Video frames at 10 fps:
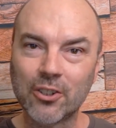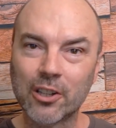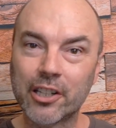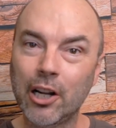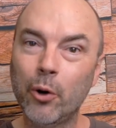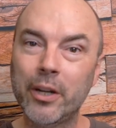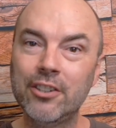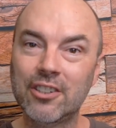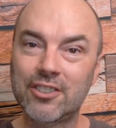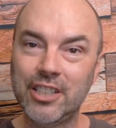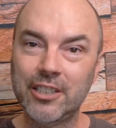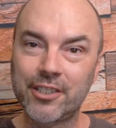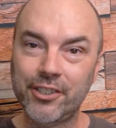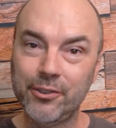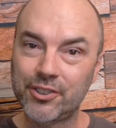to go into Tier
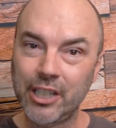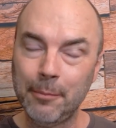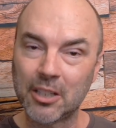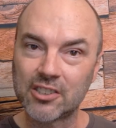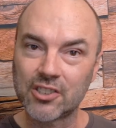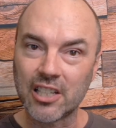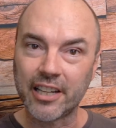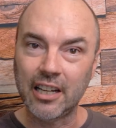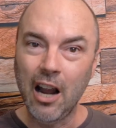2 seamlessly.